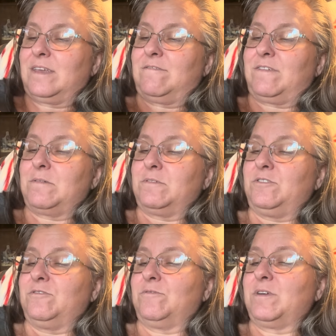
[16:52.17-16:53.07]
If I would
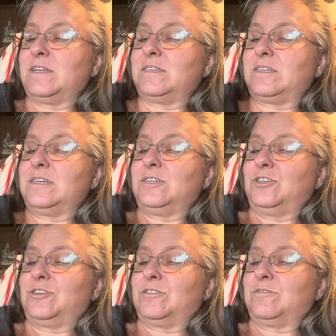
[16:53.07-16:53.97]
do the right stitch
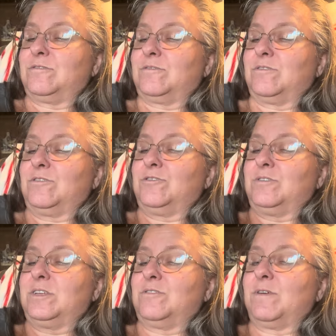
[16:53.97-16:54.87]
or do
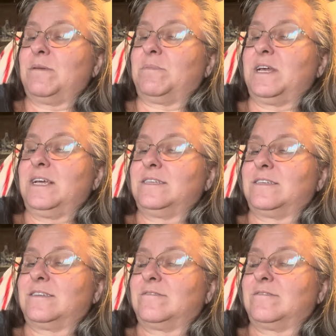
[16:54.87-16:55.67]
it in the right place.